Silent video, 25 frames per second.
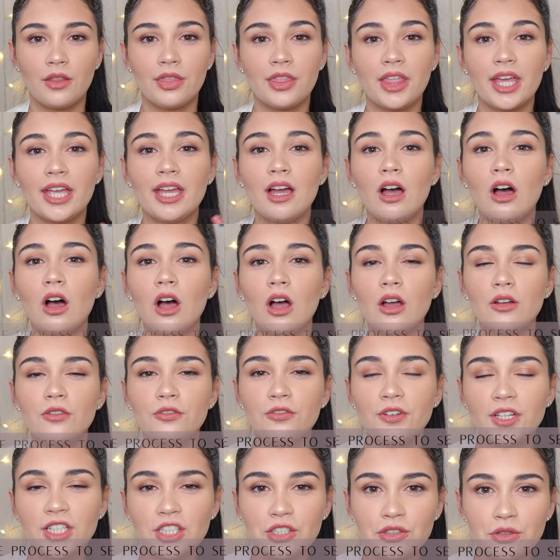they are a
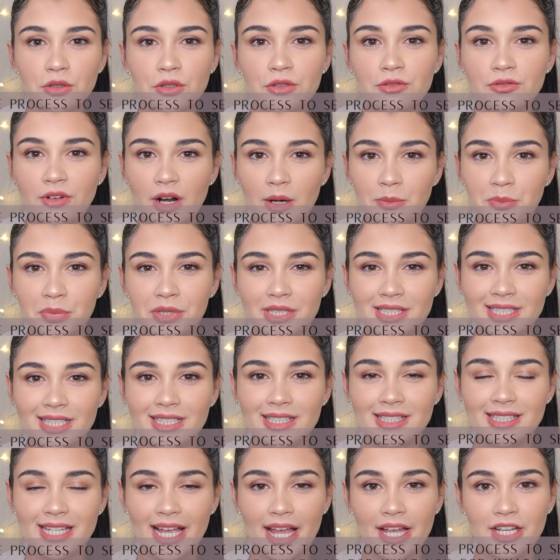visual
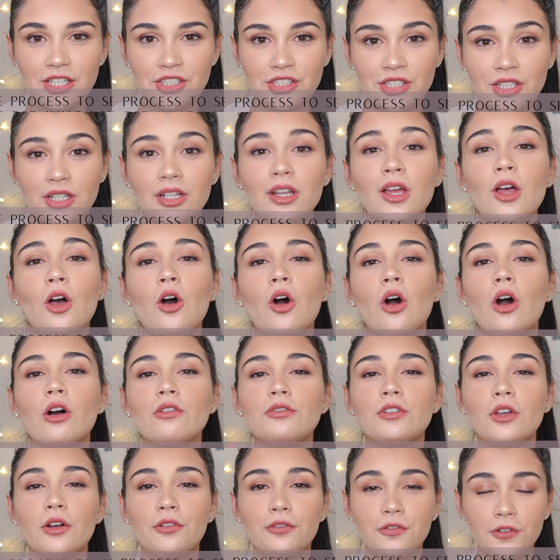representation
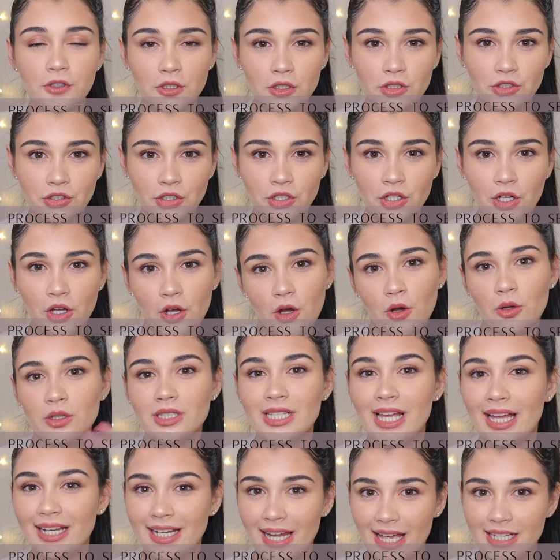of your future goals and